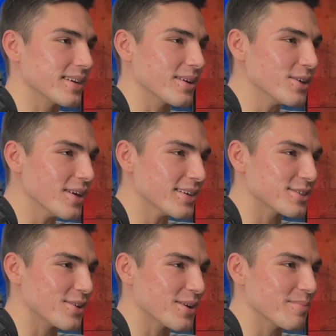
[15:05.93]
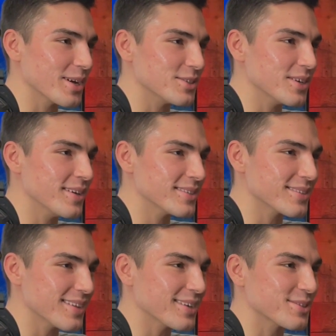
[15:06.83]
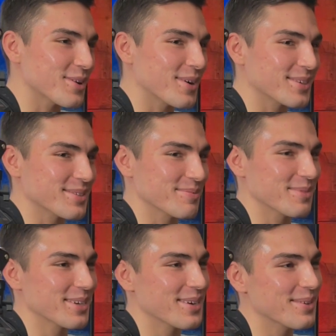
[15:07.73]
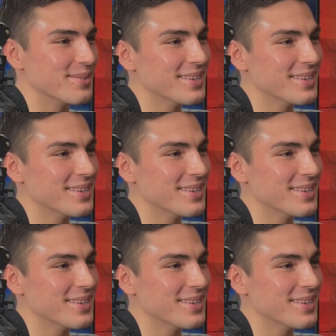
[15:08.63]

"Are you guys talking about Jesus? That's awesome, you know."